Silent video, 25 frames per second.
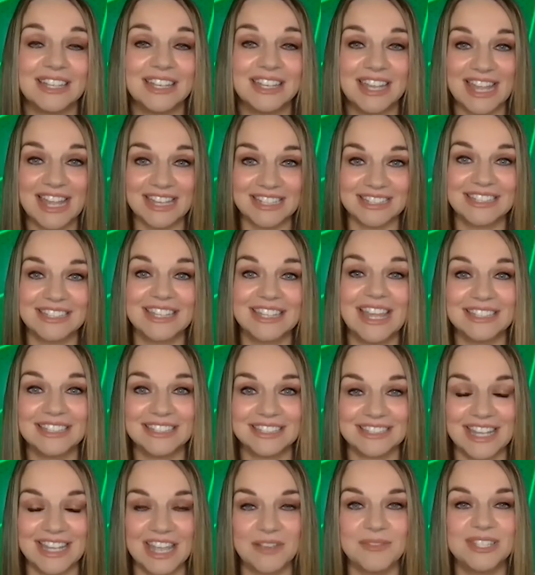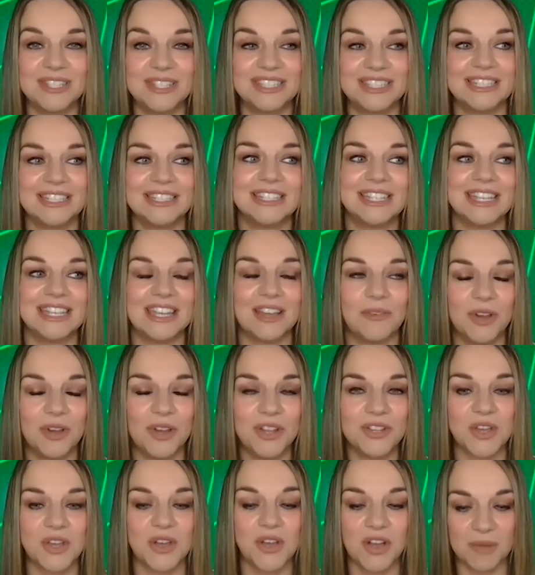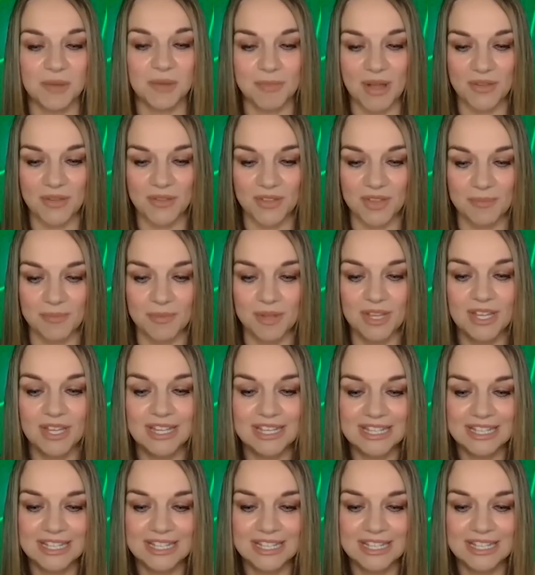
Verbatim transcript: Uh, Let, let's stay with City. I want to talk about them.